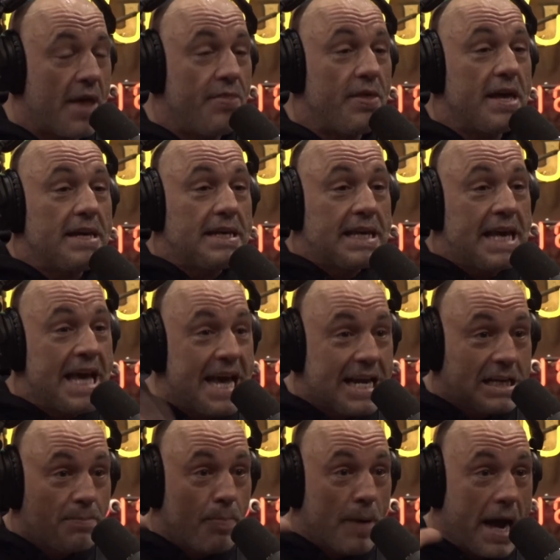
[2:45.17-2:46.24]
And then
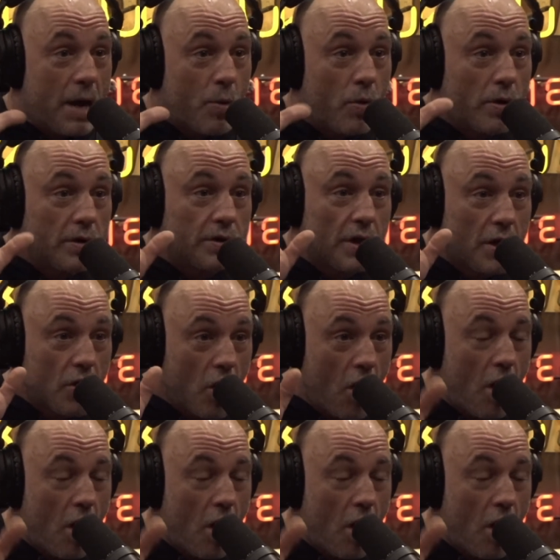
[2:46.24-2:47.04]
kicked backwards oh, and shit.